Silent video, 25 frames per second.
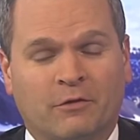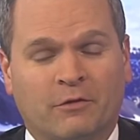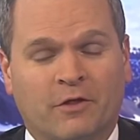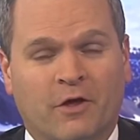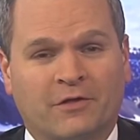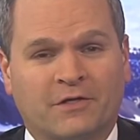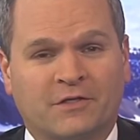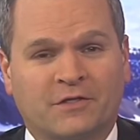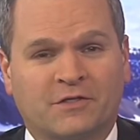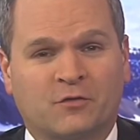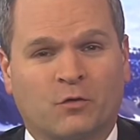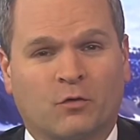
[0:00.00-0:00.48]

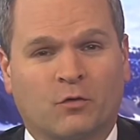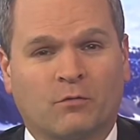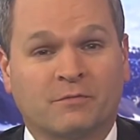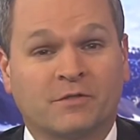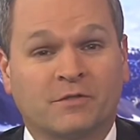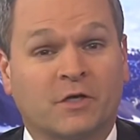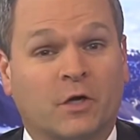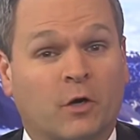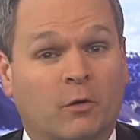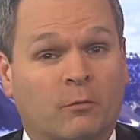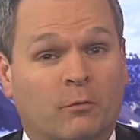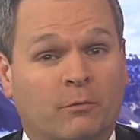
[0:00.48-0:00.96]
And with all these
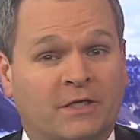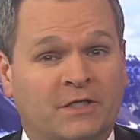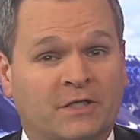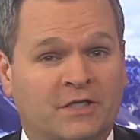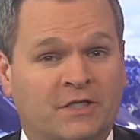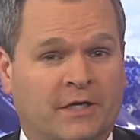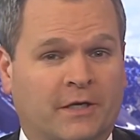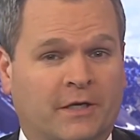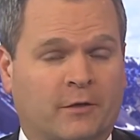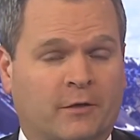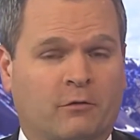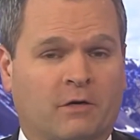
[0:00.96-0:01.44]
storms in our
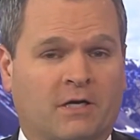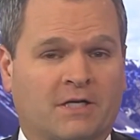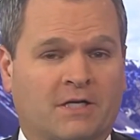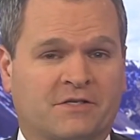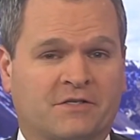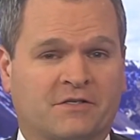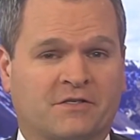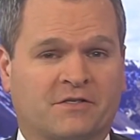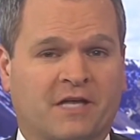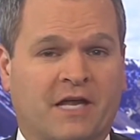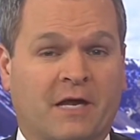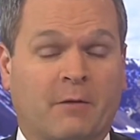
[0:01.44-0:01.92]
region and
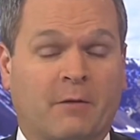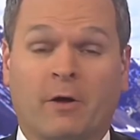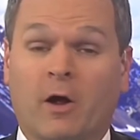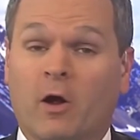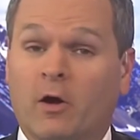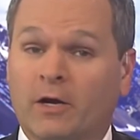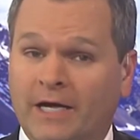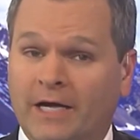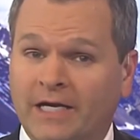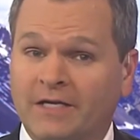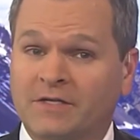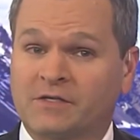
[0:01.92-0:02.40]
across the
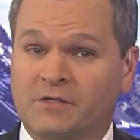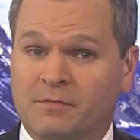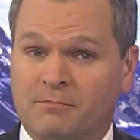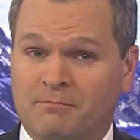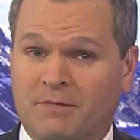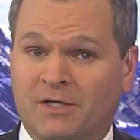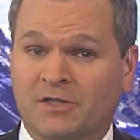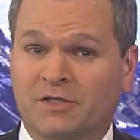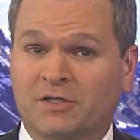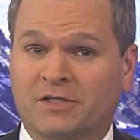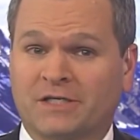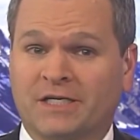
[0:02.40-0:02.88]
state, we are
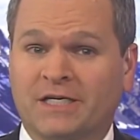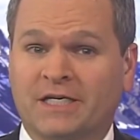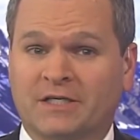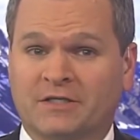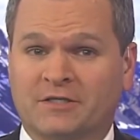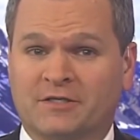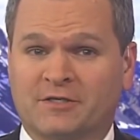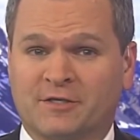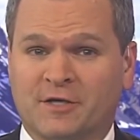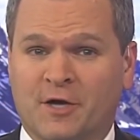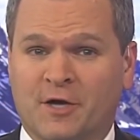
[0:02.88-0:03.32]
getting some much needed